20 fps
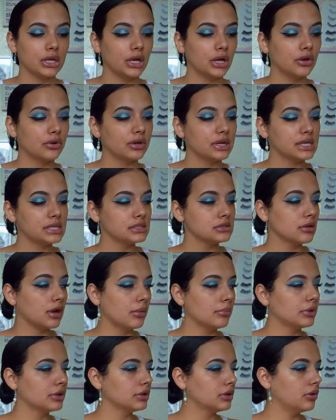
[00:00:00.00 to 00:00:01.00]
Okay, so
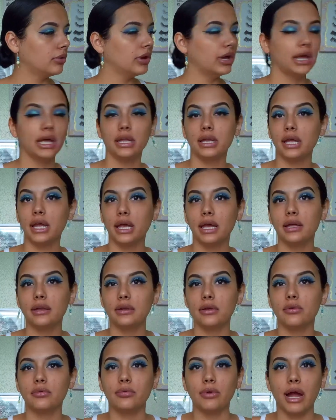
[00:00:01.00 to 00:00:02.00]
I'm gonna go ahead
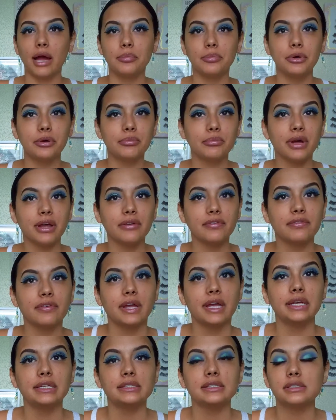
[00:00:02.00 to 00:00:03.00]
and wrap up my
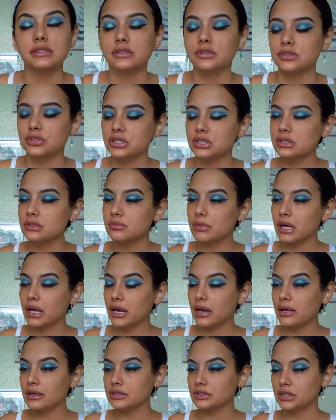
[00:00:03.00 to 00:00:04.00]
face. This is just my
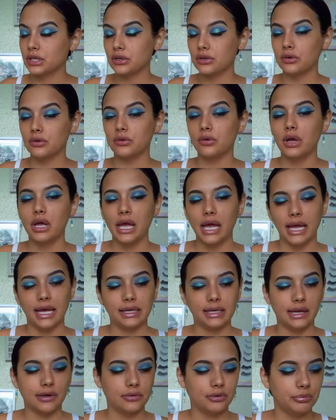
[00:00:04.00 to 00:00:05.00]
eyeshadow, and
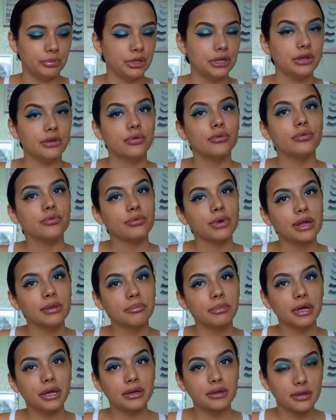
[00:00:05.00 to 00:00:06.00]
I will be right
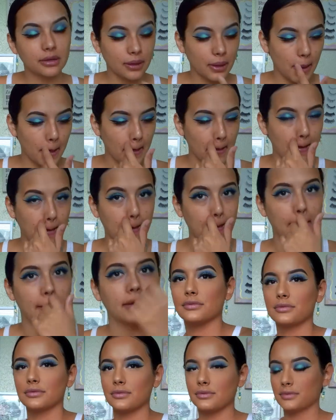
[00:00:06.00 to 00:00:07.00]
back.
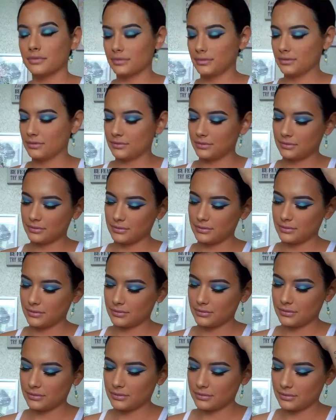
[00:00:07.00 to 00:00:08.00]
Because I don't like
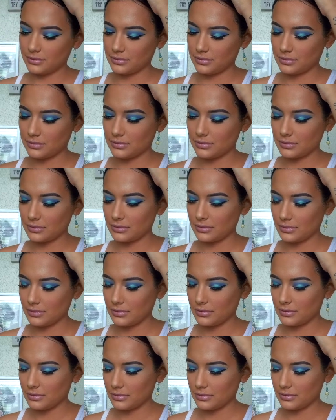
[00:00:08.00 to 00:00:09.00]
my shit salty,
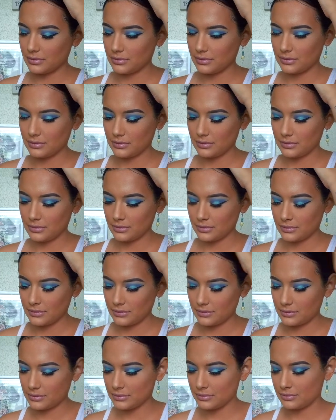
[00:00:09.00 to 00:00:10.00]
and this kind of
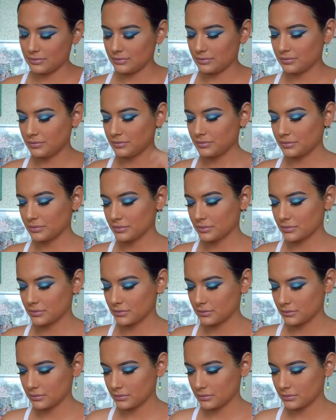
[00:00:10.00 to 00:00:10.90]
already has salt, so you gotta be.